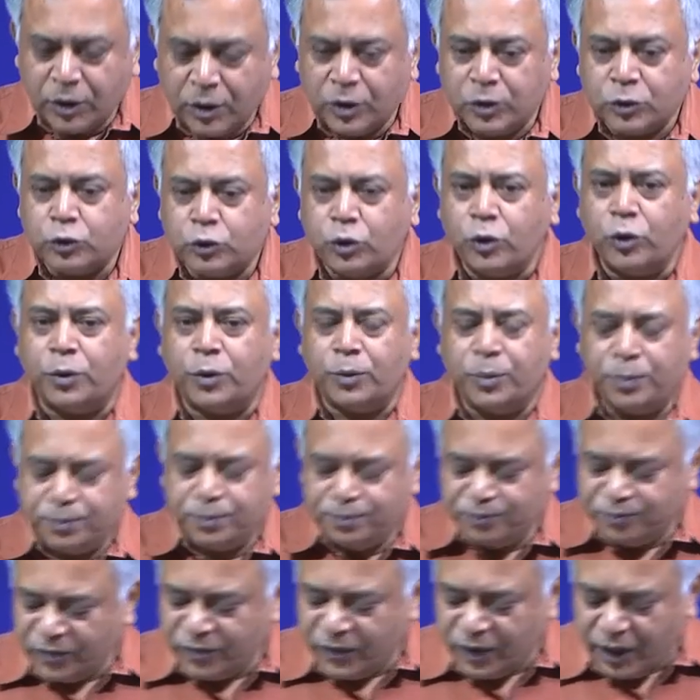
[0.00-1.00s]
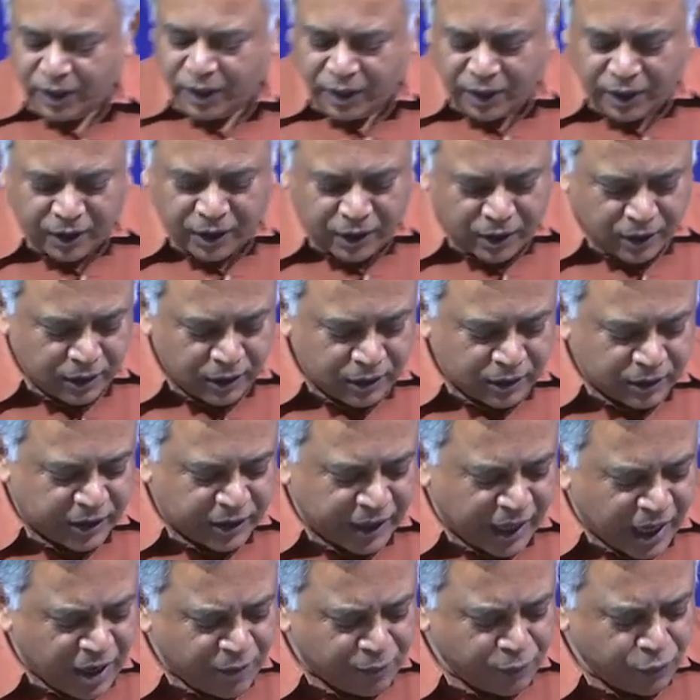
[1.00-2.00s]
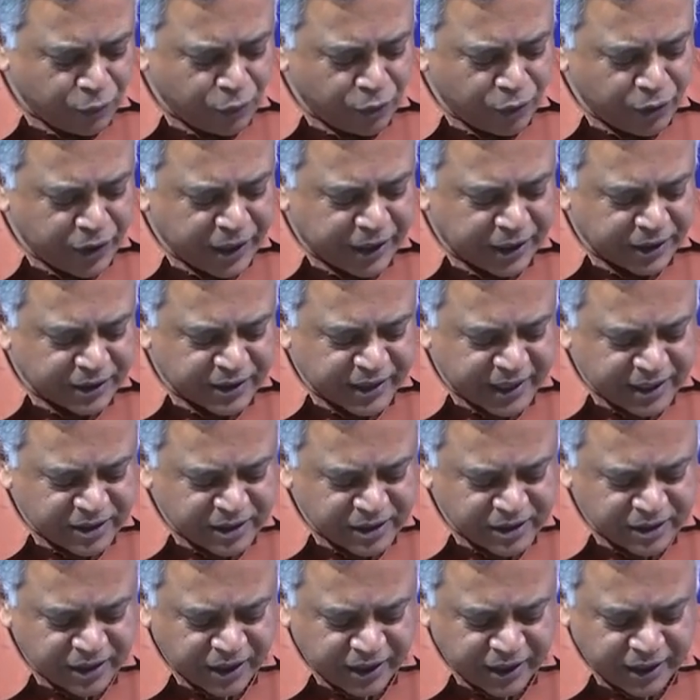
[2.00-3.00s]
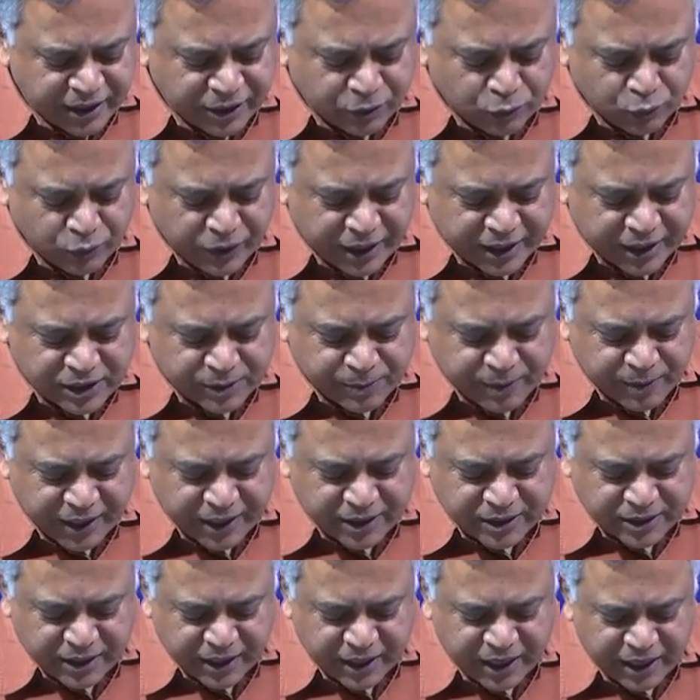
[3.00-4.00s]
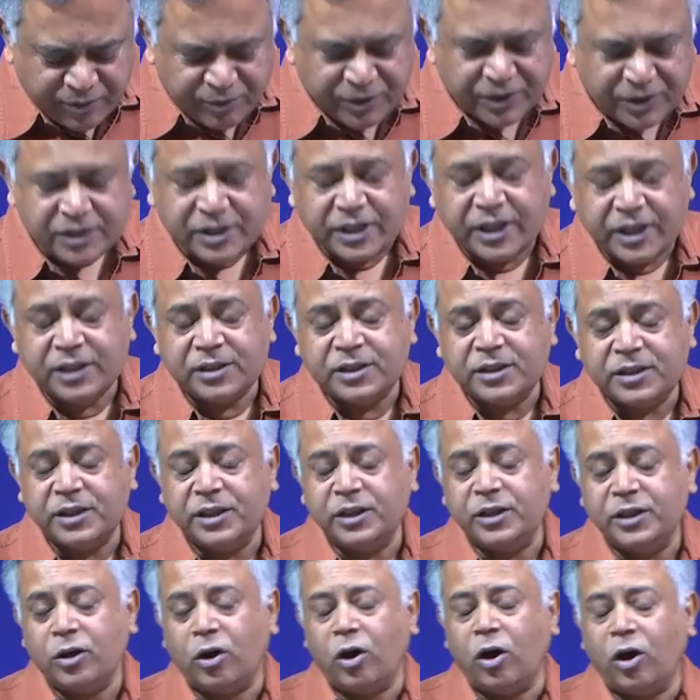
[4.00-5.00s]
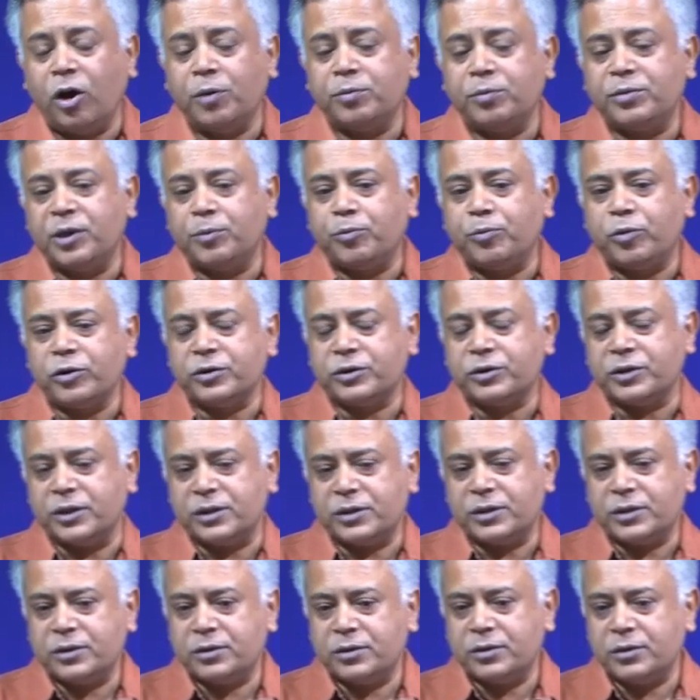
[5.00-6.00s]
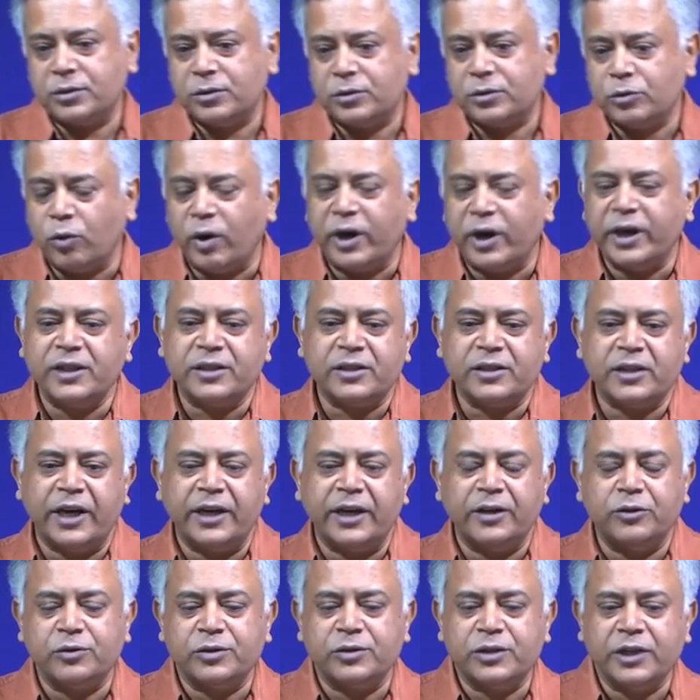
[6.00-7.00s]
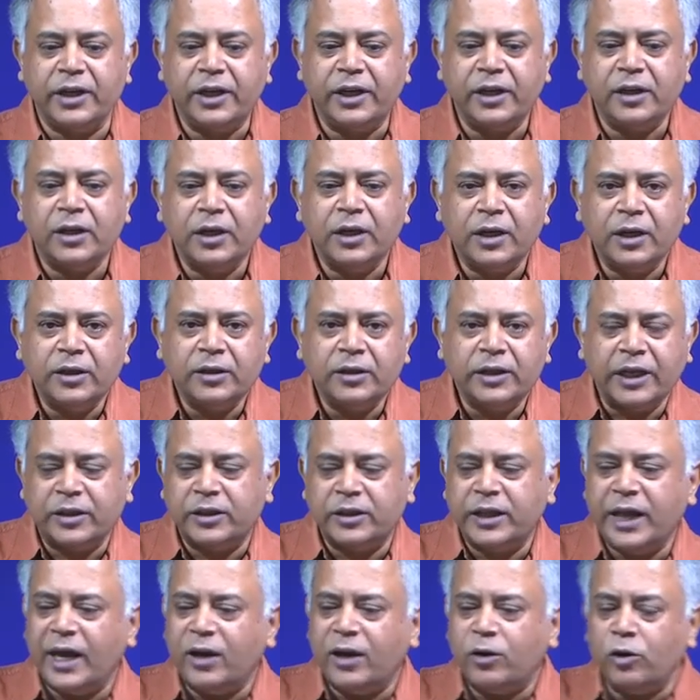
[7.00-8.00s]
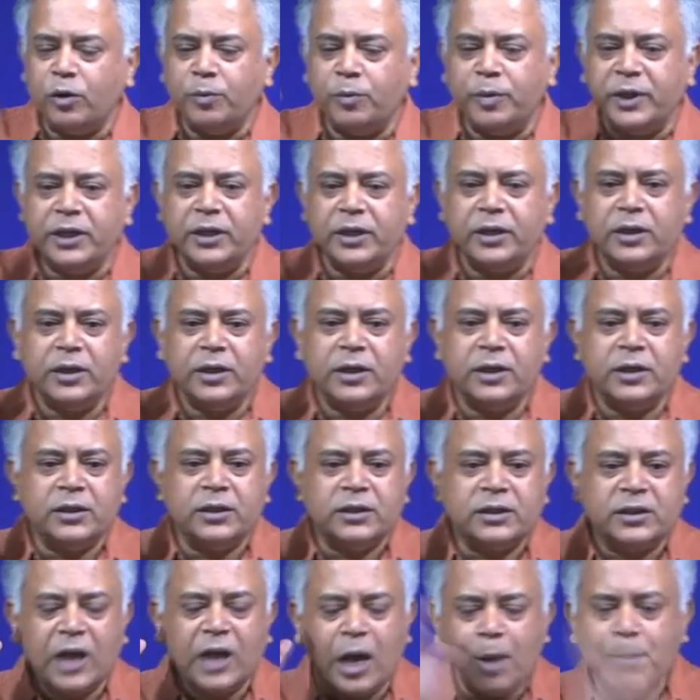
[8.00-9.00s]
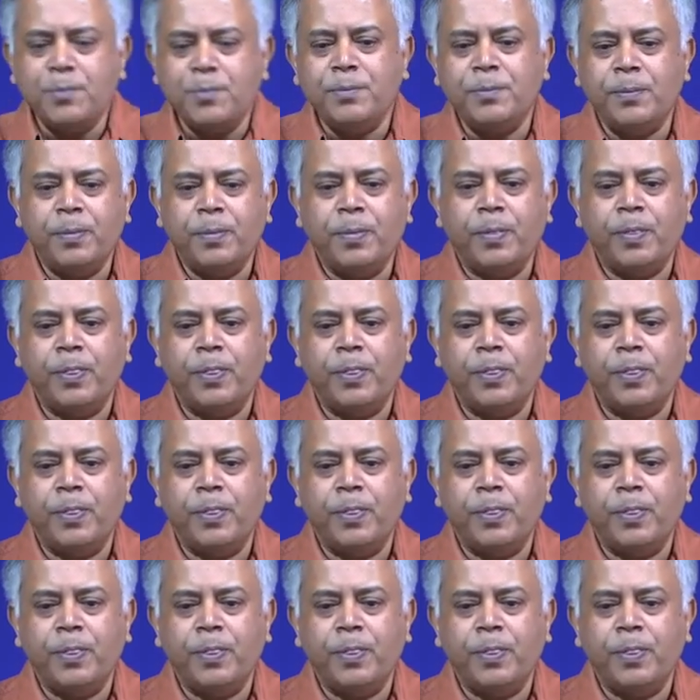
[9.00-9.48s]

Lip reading: So, therefore, it is necessary to express the efficiency of the process. So, what is trying to say that there will be some